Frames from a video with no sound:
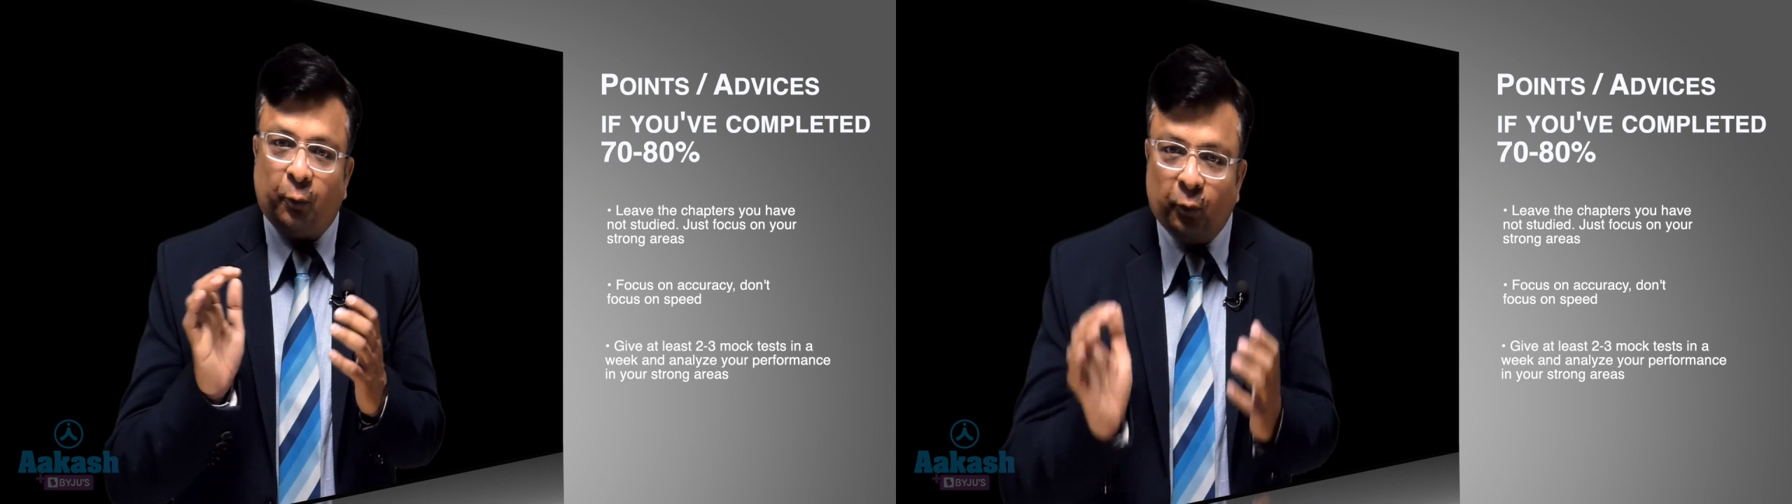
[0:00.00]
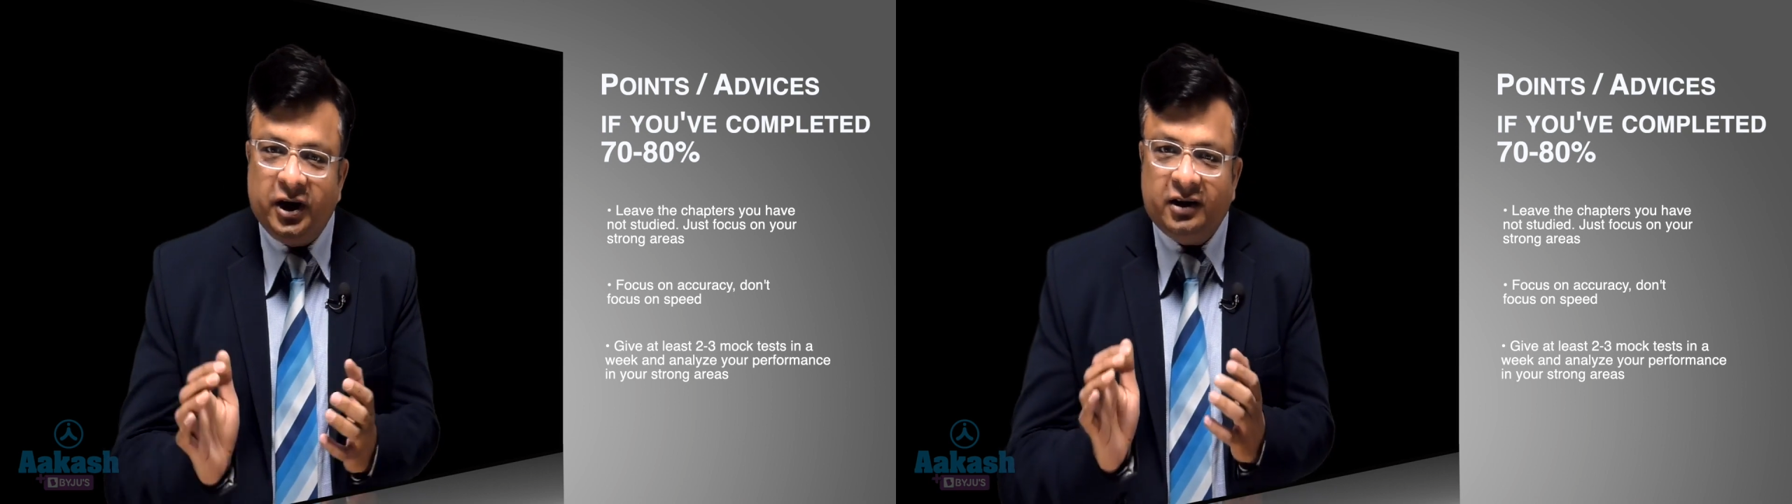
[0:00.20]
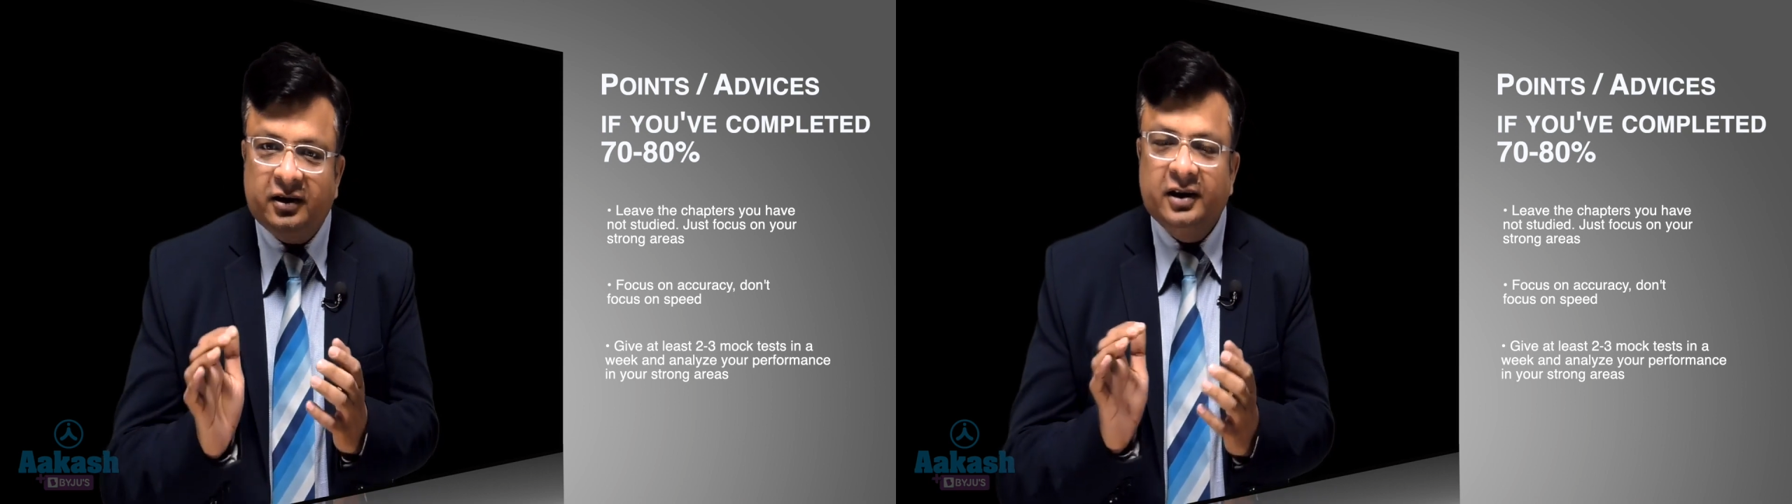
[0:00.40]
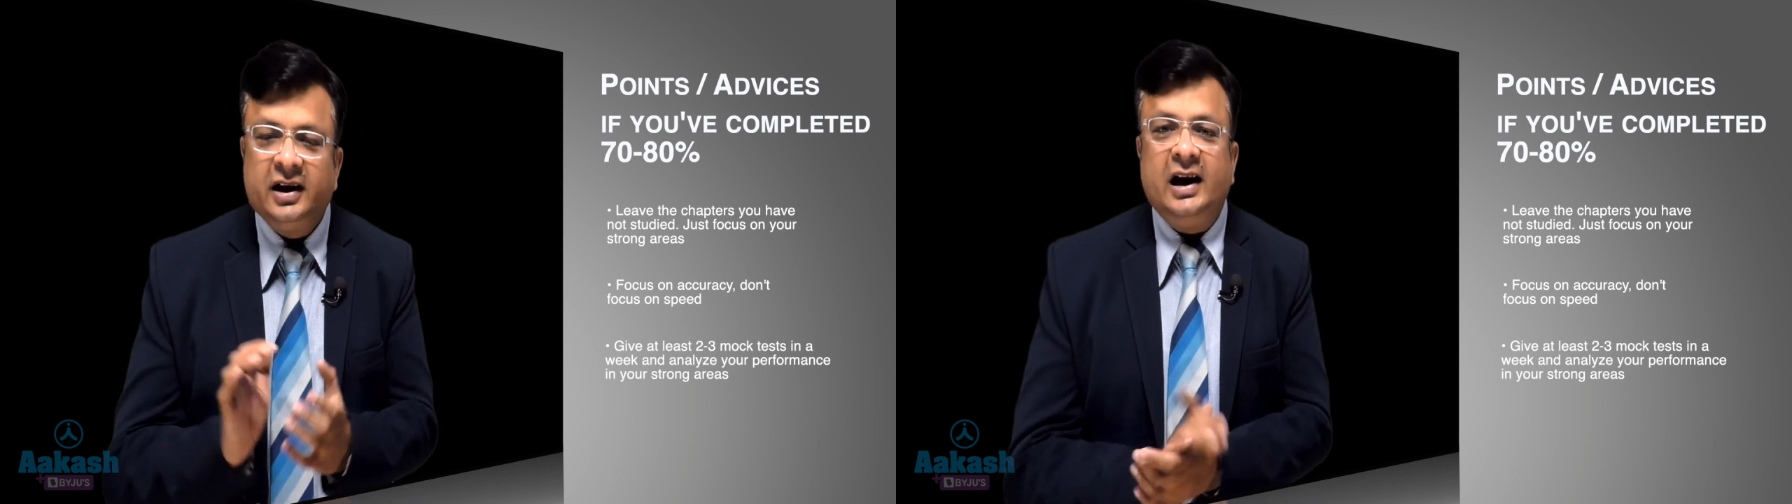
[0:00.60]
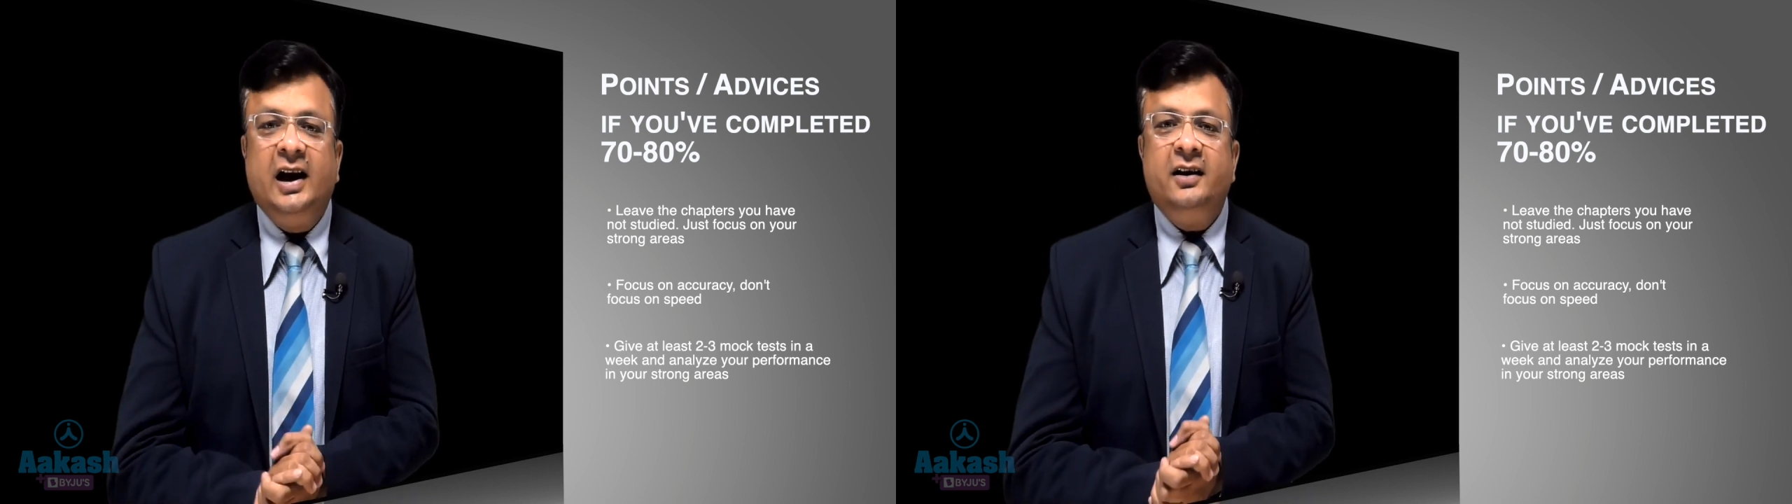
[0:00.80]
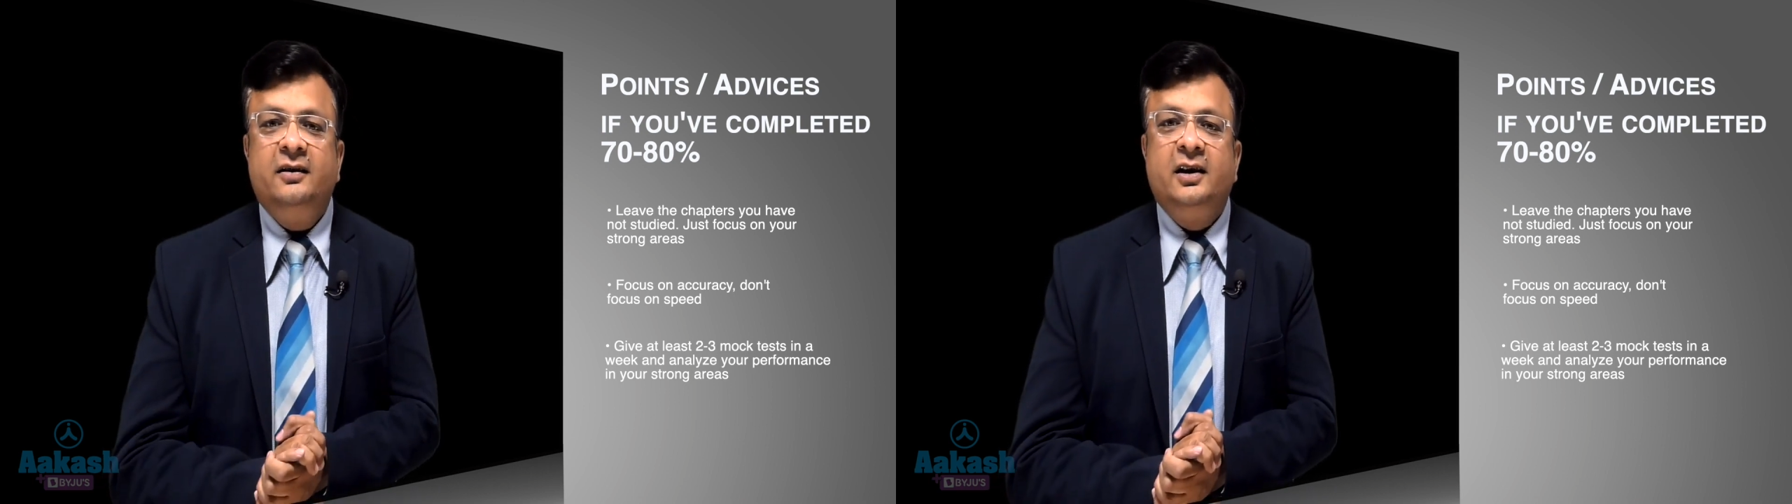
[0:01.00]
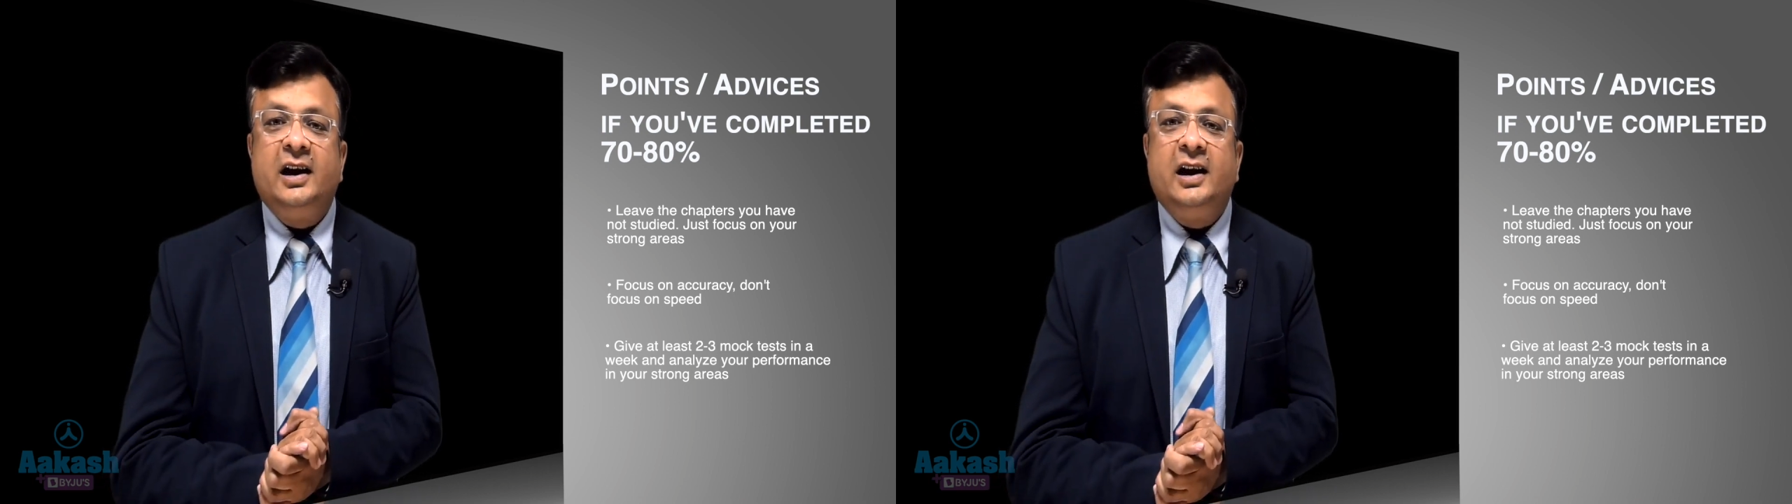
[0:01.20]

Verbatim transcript: week and